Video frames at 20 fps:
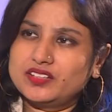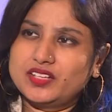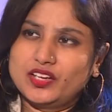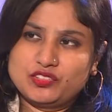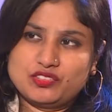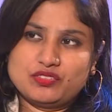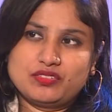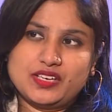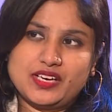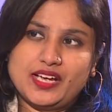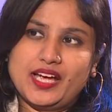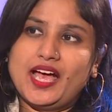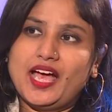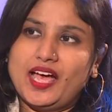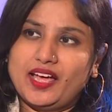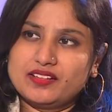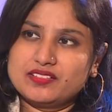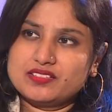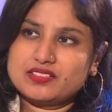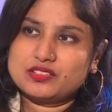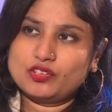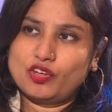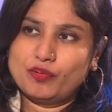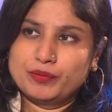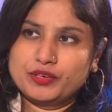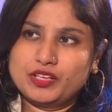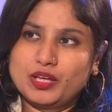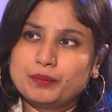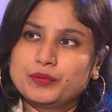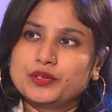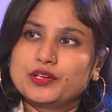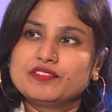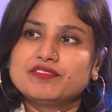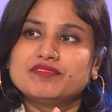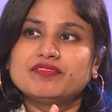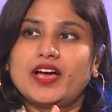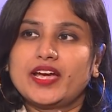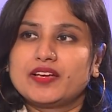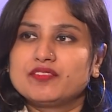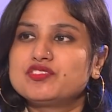the country has of becoming a
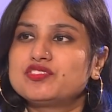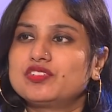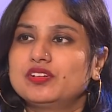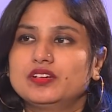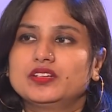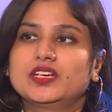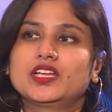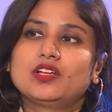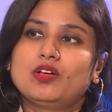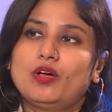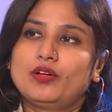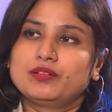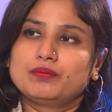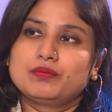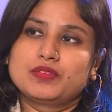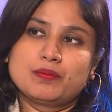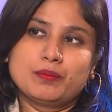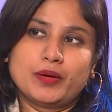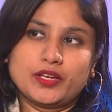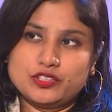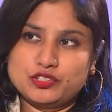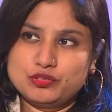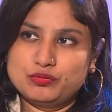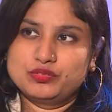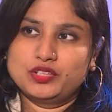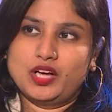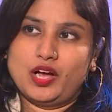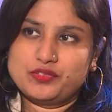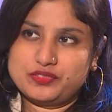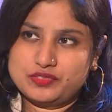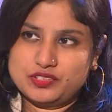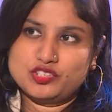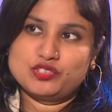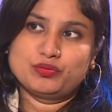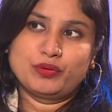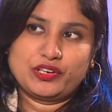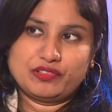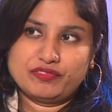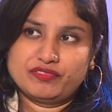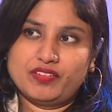5 trillion economy by
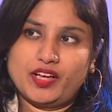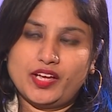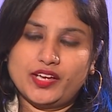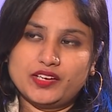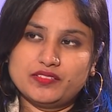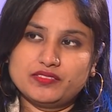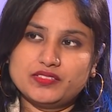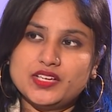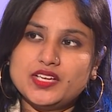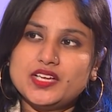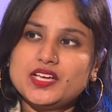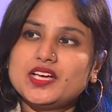2025.